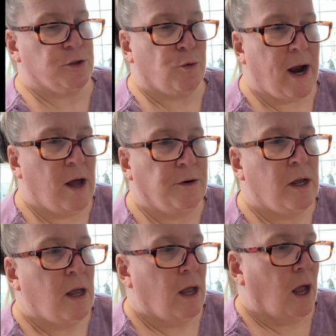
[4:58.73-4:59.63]
around.
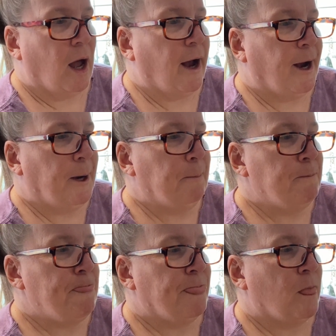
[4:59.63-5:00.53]

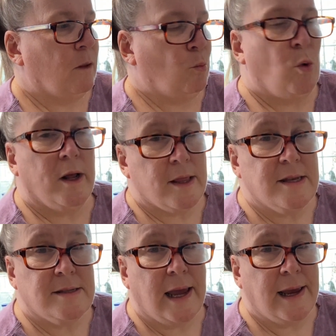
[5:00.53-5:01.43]
one of
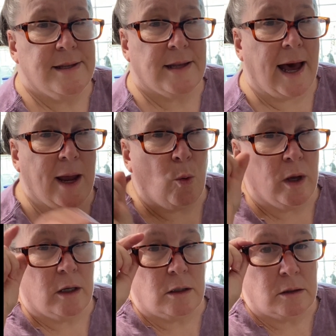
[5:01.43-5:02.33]
these days I
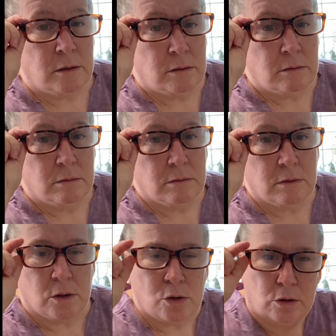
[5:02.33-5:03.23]
will,
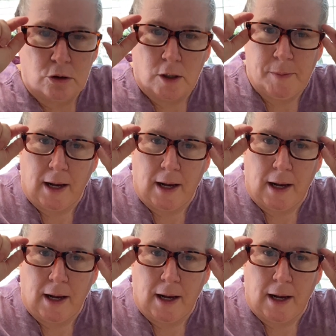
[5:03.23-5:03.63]
ooh, look, my